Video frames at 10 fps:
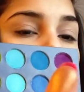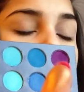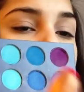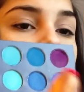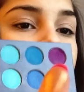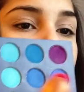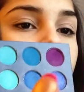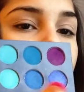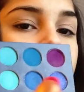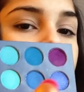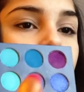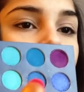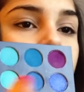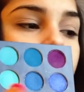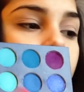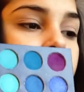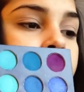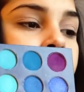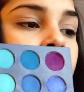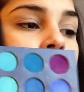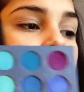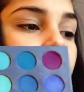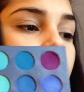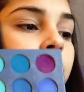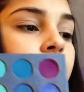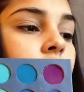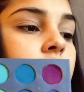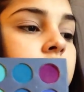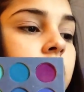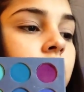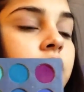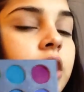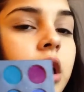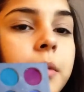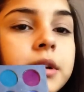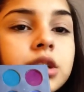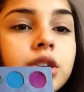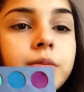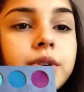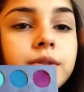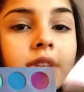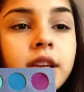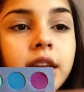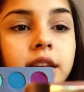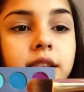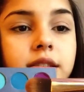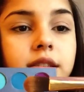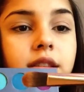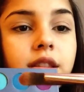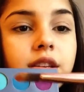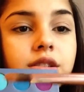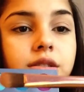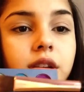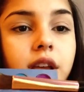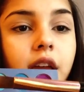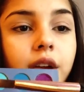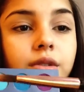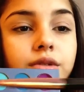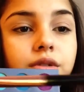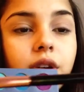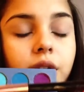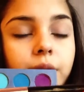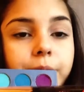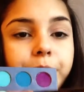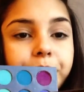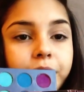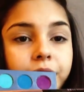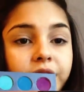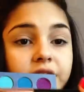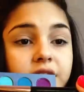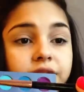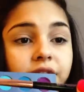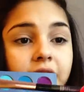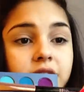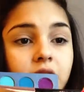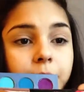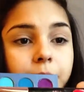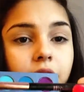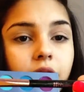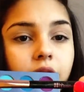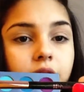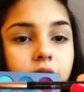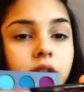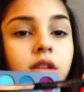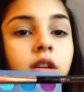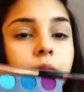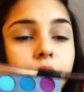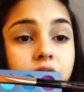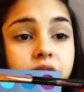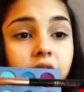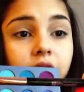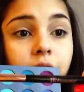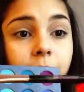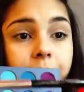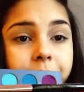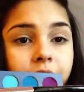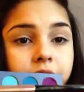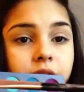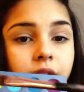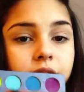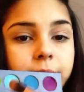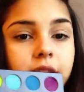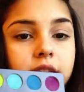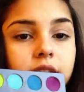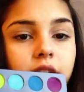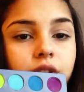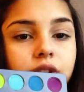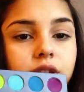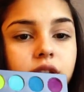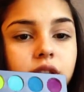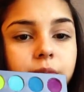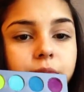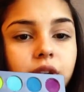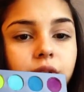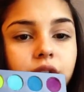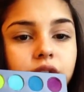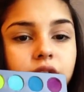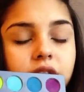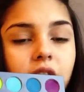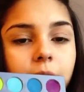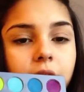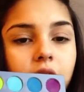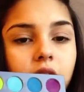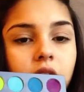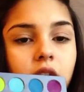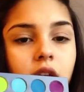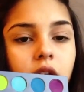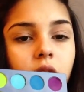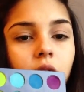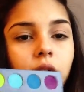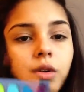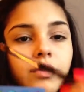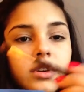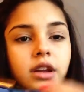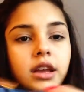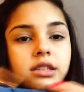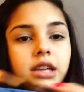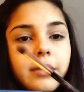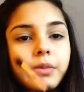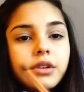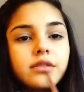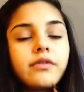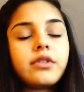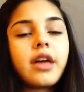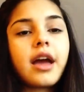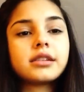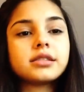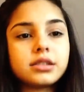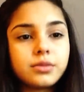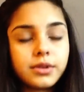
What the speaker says: a beautiful color to go on the lid. So the first color that I'm actually going to be using is this angled, this flat top brush right here by BH Cosmetics, and you're just simply gonna just dab that all over and tap it for the excess.